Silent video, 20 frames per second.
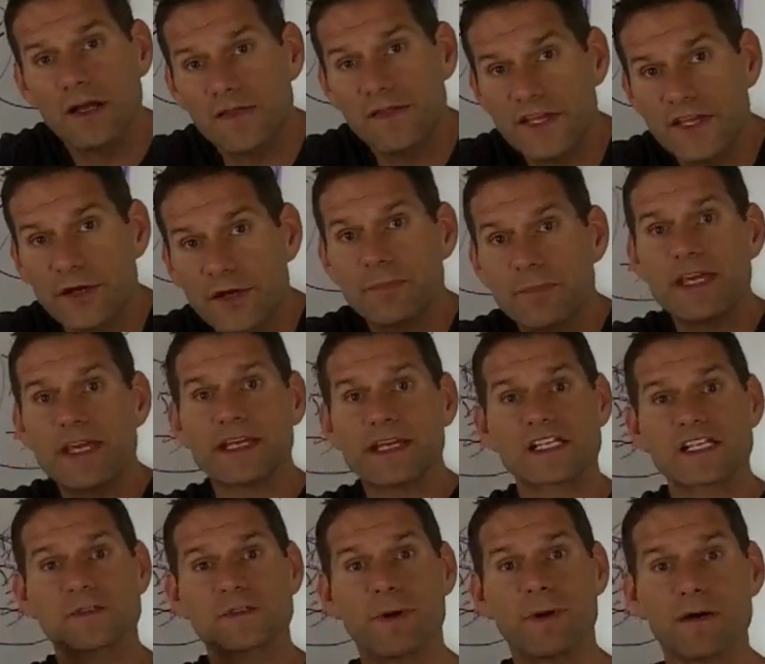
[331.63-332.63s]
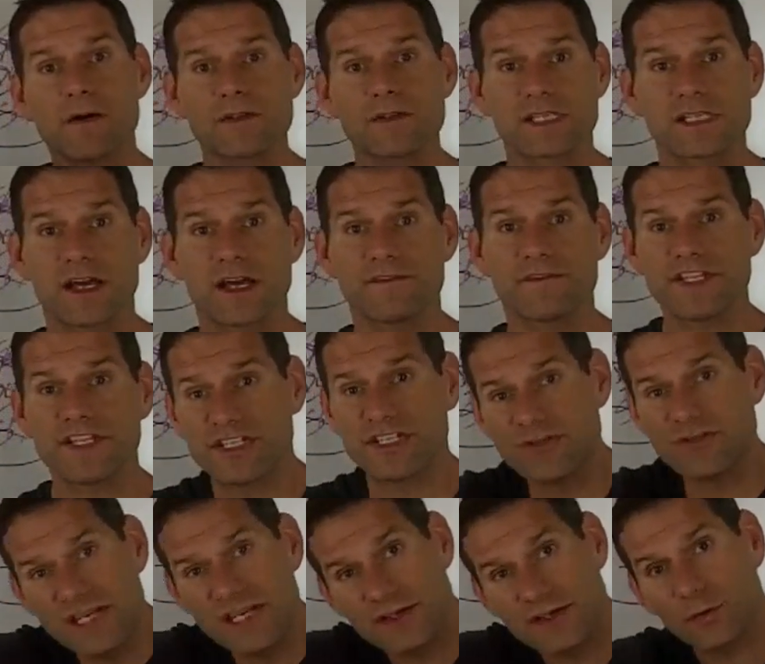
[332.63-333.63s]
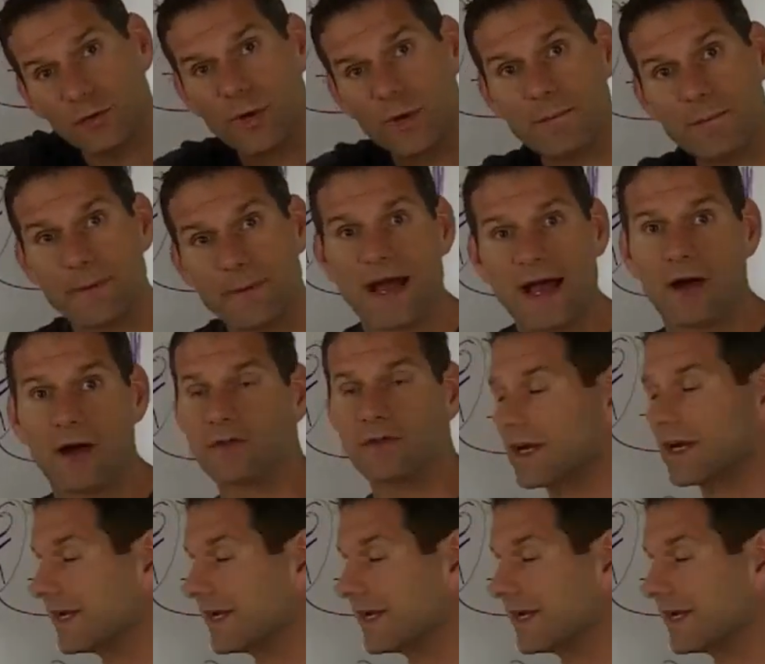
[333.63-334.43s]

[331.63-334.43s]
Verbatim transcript: that you're being exposed of that you need to rip out